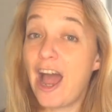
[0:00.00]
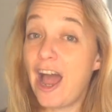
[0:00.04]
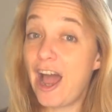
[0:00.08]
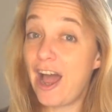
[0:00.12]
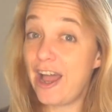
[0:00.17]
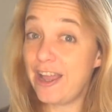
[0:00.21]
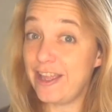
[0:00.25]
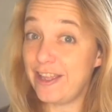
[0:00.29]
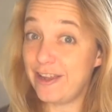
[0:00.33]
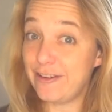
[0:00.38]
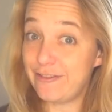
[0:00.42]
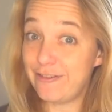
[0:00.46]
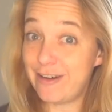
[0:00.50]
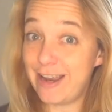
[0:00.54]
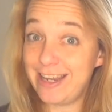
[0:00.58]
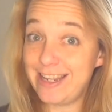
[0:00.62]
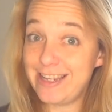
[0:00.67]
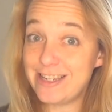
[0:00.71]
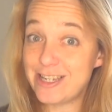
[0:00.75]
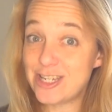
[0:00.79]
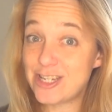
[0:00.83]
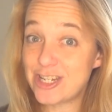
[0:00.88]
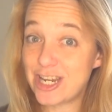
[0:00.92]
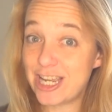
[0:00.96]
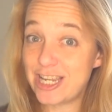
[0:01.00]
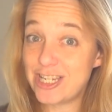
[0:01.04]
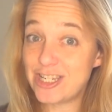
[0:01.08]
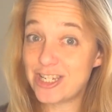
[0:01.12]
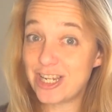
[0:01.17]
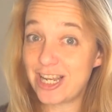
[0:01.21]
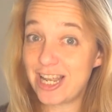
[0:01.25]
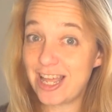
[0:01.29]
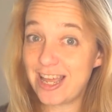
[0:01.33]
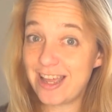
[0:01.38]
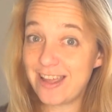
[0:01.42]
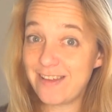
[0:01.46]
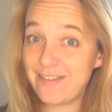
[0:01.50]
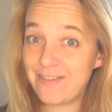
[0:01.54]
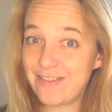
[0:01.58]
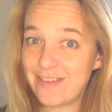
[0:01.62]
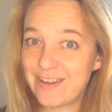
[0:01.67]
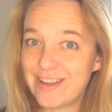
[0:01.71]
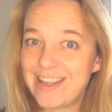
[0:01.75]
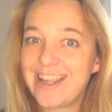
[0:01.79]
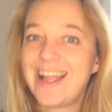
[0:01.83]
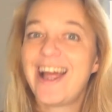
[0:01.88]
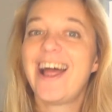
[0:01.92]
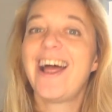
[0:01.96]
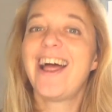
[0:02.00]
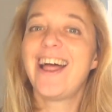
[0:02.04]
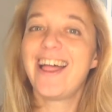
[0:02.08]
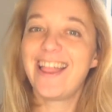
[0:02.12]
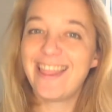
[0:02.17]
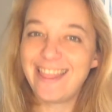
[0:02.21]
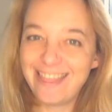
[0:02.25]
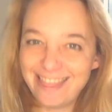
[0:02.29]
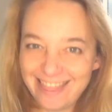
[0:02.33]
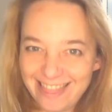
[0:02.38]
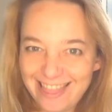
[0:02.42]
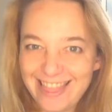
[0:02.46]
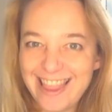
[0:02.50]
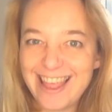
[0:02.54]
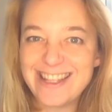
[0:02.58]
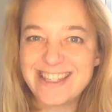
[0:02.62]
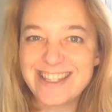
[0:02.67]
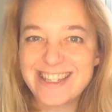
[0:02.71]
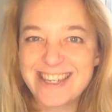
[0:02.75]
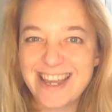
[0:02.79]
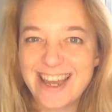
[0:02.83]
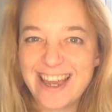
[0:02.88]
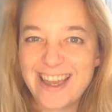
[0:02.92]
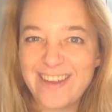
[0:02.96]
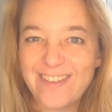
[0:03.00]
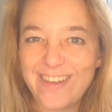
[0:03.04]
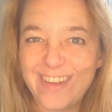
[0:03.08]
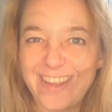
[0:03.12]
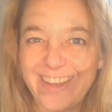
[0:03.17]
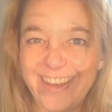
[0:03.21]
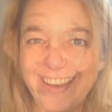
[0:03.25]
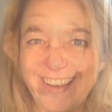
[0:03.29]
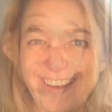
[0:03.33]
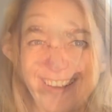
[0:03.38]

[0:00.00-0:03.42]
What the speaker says: Are you ready to change your life? Let's dive in.